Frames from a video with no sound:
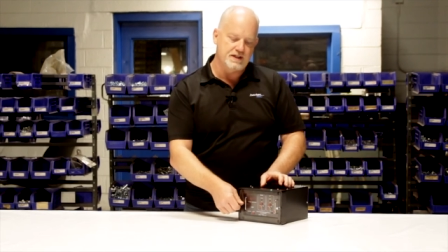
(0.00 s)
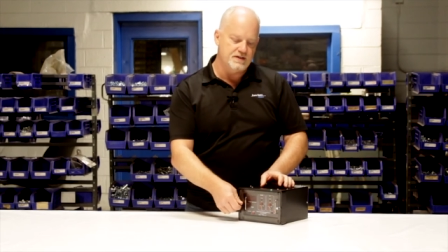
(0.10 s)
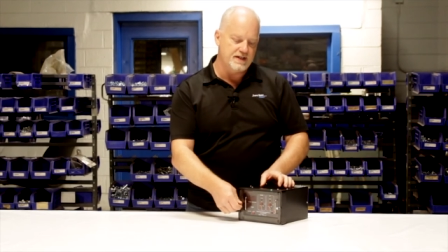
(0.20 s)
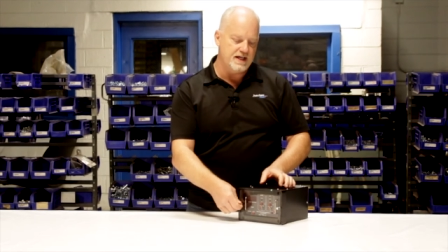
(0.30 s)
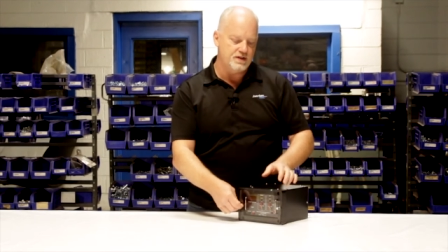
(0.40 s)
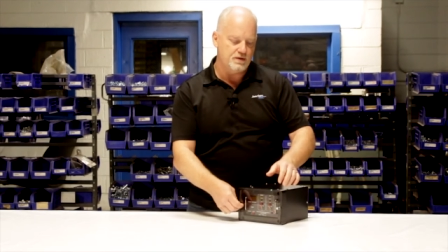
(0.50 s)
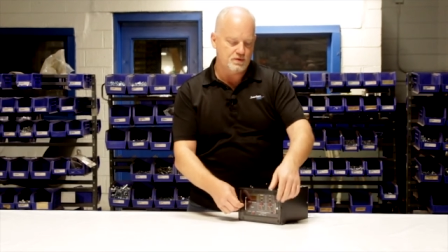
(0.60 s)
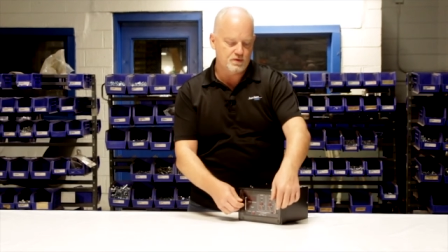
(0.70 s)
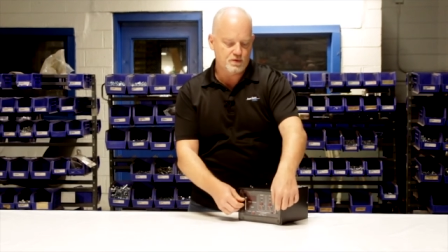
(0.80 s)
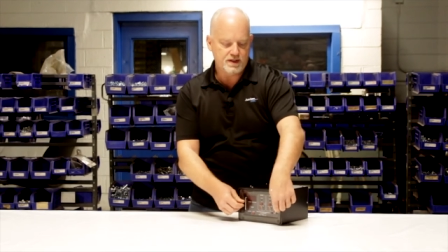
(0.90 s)
against transient,
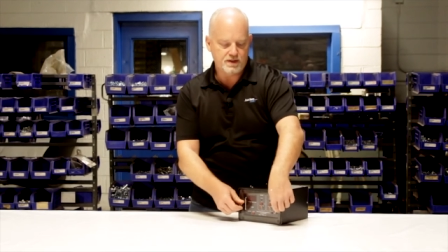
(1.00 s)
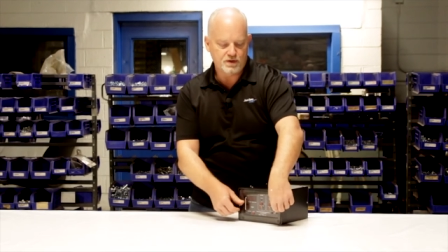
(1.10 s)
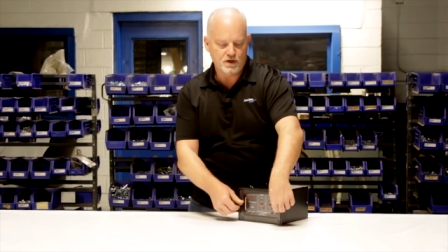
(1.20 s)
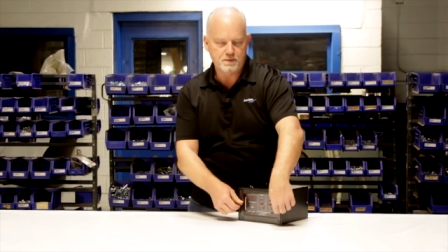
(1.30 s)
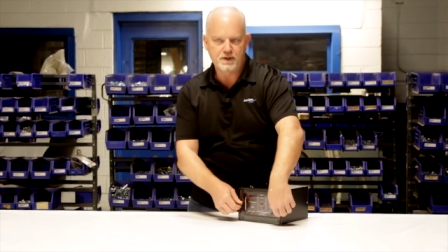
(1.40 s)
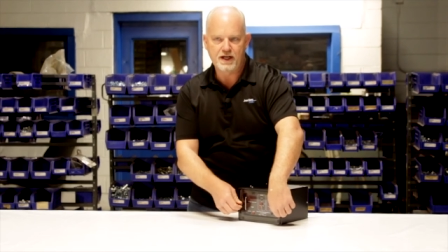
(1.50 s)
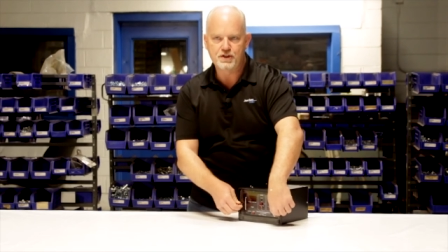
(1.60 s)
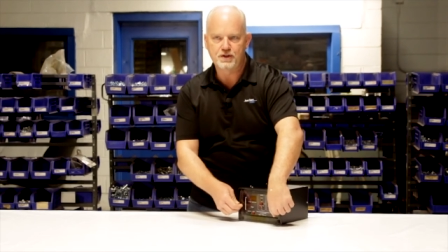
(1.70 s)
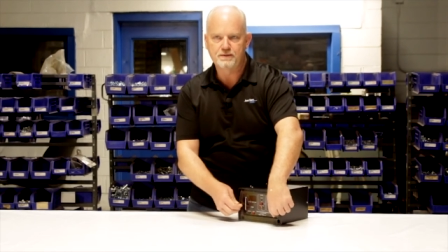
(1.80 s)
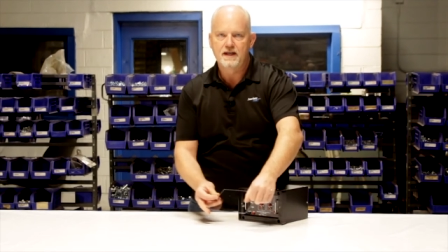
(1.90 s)
transient surge
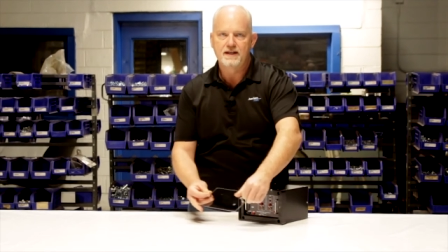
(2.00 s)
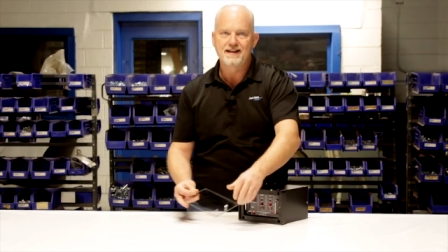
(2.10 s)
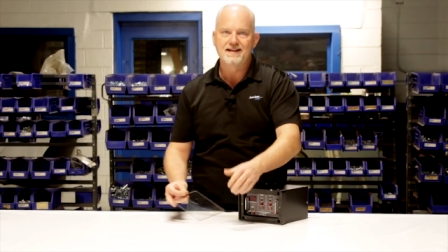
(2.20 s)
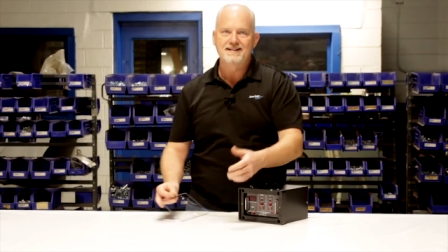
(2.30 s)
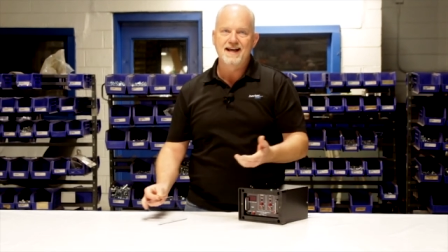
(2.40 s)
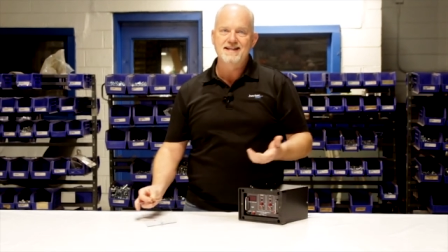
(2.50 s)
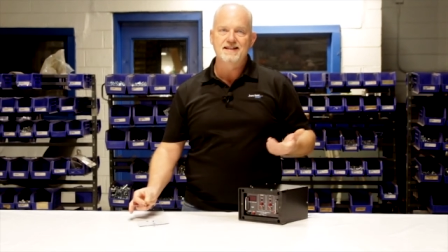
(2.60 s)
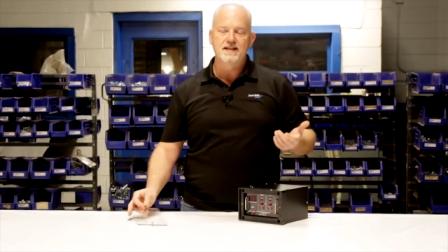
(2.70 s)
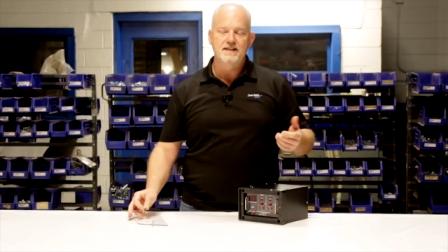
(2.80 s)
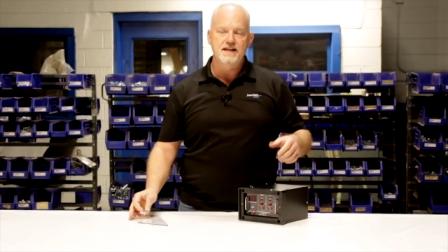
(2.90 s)
protection, detects
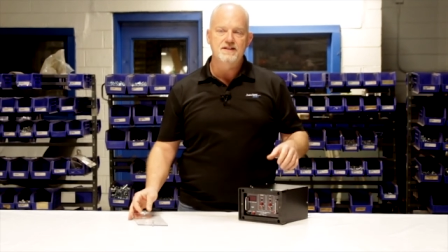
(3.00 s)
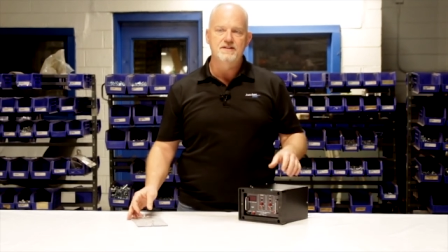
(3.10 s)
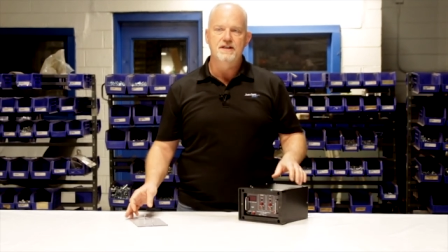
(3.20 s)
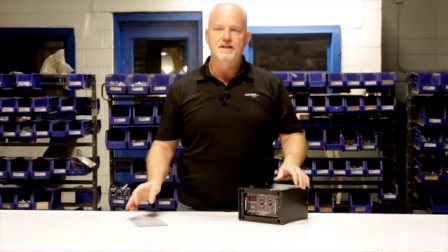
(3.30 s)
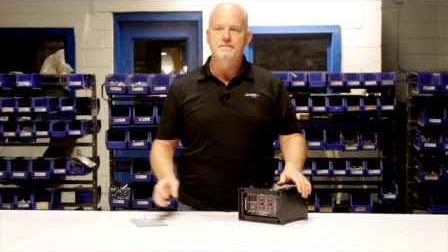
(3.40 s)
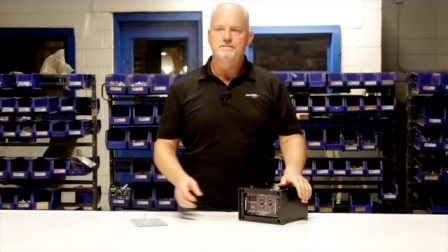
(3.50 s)
AC and DC